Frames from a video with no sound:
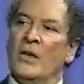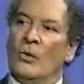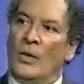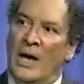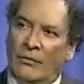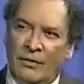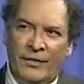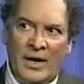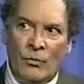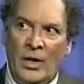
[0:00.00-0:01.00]
we have to
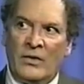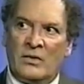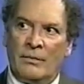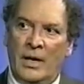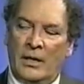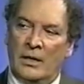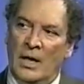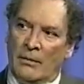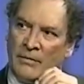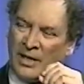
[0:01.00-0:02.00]
find ways to make it,
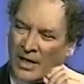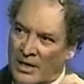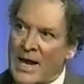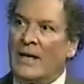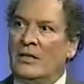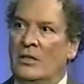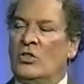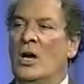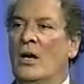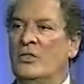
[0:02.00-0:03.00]
to connect to the
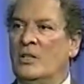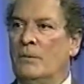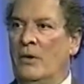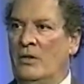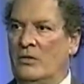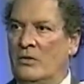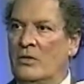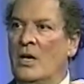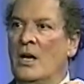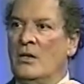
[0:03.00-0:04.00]
child's
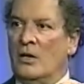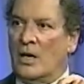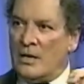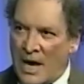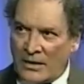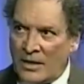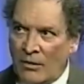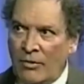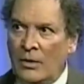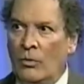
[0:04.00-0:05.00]
experiences, to connect to their
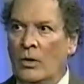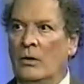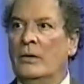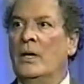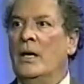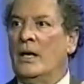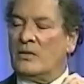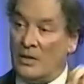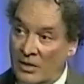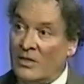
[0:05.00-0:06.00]
real world, and
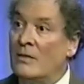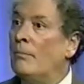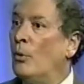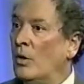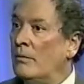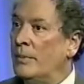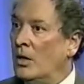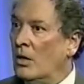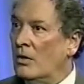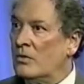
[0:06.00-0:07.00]
say this is important
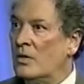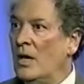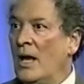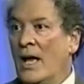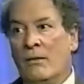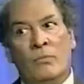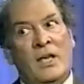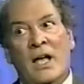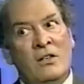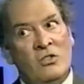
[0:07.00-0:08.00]
because. And we
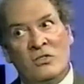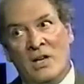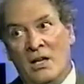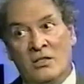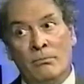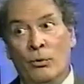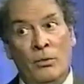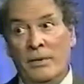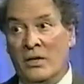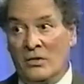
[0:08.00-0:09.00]
can't just say it's
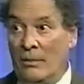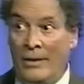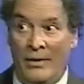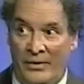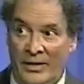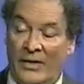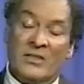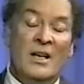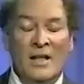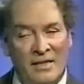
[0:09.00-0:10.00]
important because it's going to be on the test.
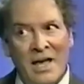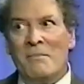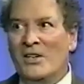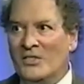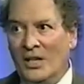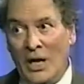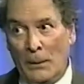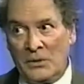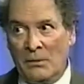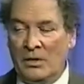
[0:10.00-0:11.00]
That may still
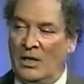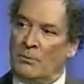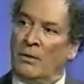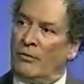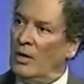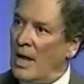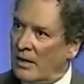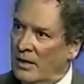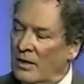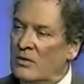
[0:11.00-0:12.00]
help some kids, but for a lot
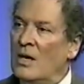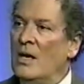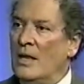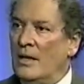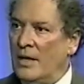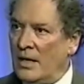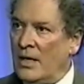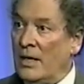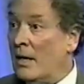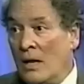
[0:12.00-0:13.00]
of kids, they
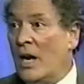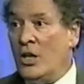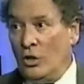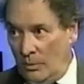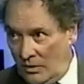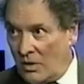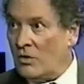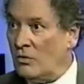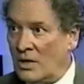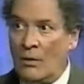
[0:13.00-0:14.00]
need, and a lot of humans,
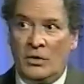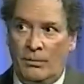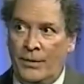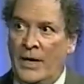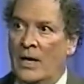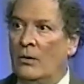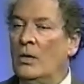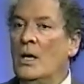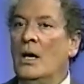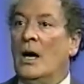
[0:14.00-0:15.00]
as you say with the piano.
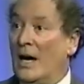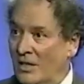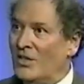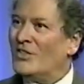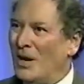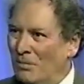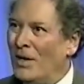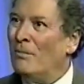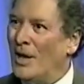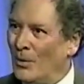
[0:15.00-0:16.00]
Uh, I did the same
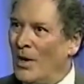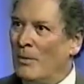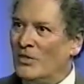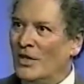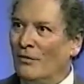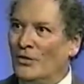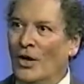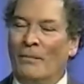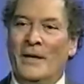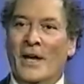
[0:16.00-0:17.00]
thing, by the way. I'm a
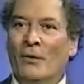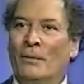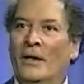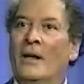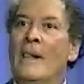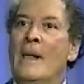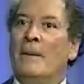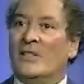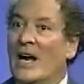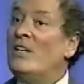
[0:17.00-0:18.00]
self-taught piano player
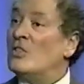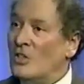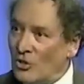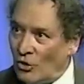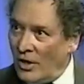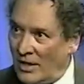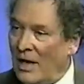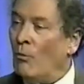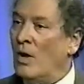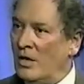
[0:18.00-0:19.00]
because I just enjoyed it
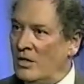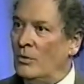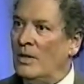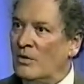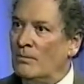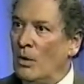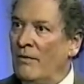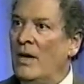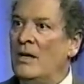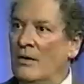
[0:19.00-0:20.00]
and I wanted to do it and I was
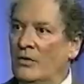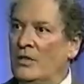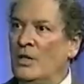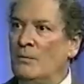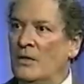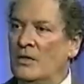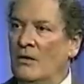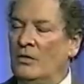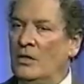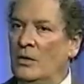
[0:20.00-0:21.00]
motivated enough yes. to teach
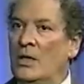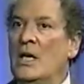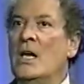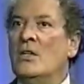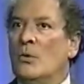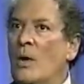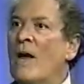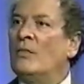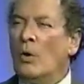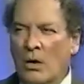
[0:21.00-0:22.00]
myself to do it. So we
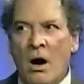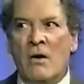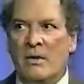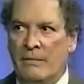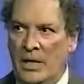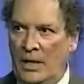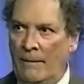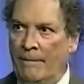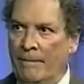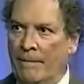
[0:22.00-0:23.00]
have to work harder at
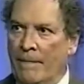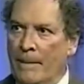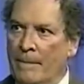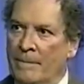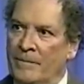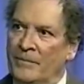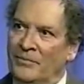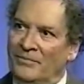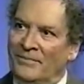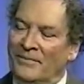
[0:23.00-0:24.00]
meaning.
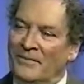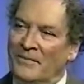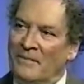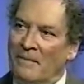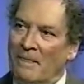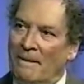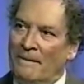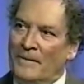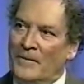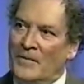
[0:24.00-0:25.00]
Mm-hmm. And now, just
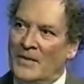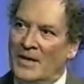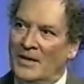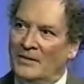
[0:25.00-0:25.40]
skipping from